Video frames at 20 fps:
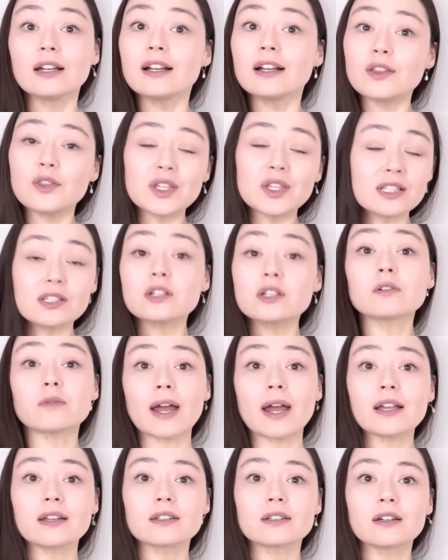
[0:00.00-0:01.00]
This is
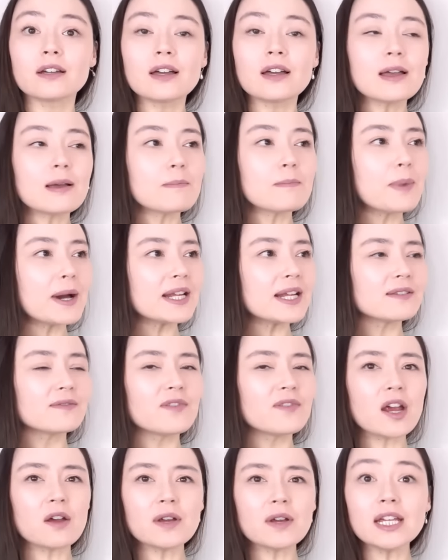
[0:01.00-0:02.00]
correct, but it's
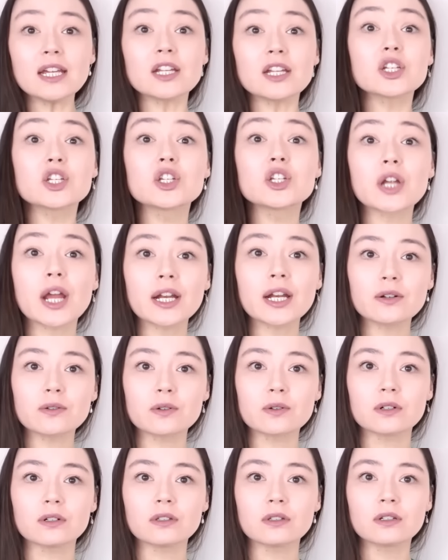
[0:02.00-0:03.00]
very
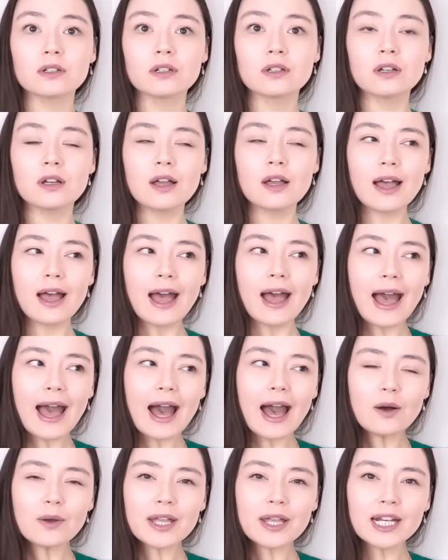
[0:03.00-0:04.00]
general.
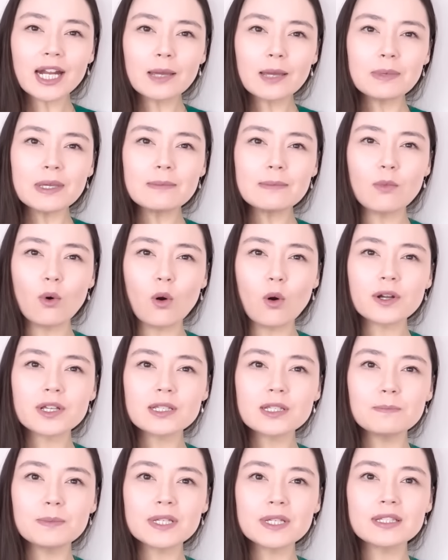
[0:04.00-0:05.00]
How can I be more
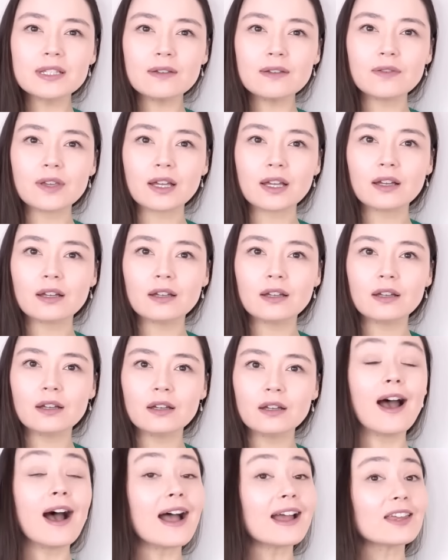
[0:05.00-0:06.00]
specific?
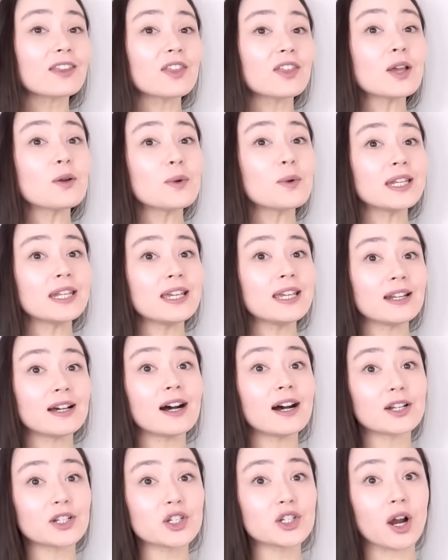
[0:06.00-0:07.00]
I think we need
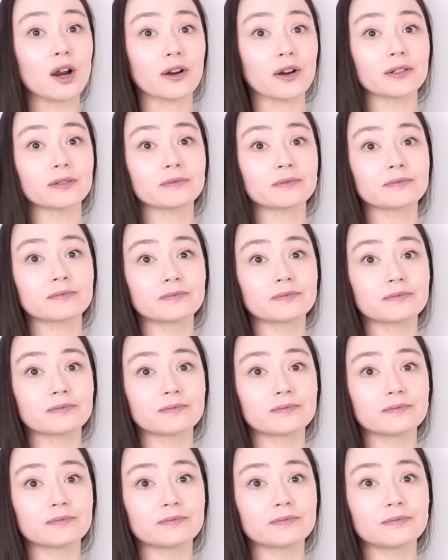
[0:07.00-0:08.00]
a chart.
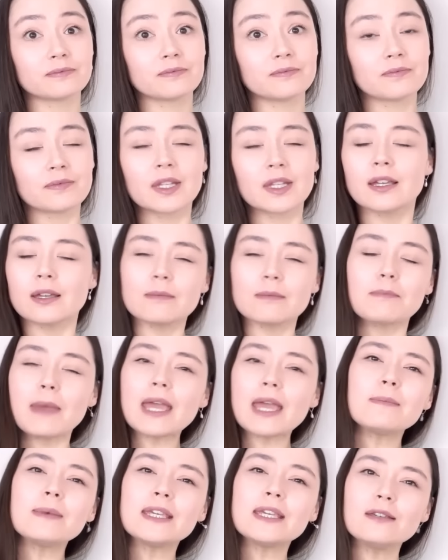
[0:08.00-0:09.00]

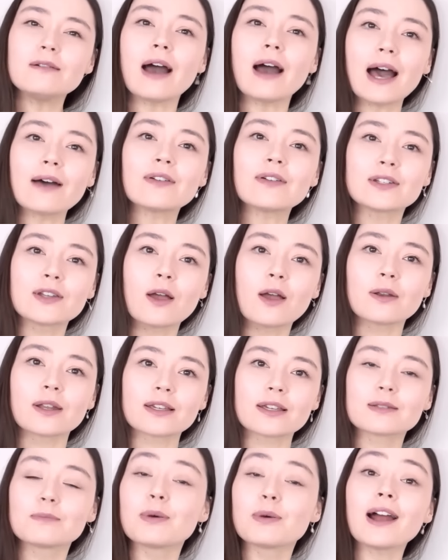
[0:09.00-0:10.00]
Maybe you haven't
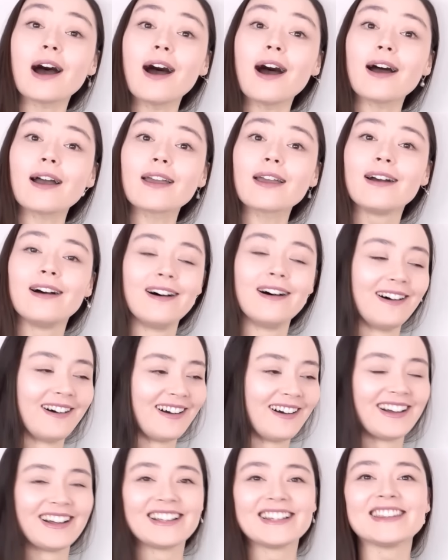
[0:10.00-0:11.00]
noticed, but I
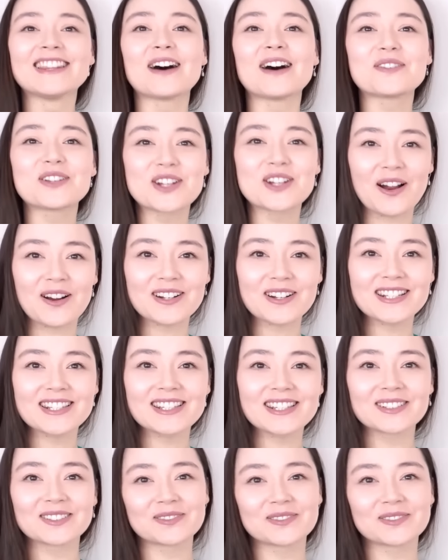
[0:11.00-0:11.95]
love charts.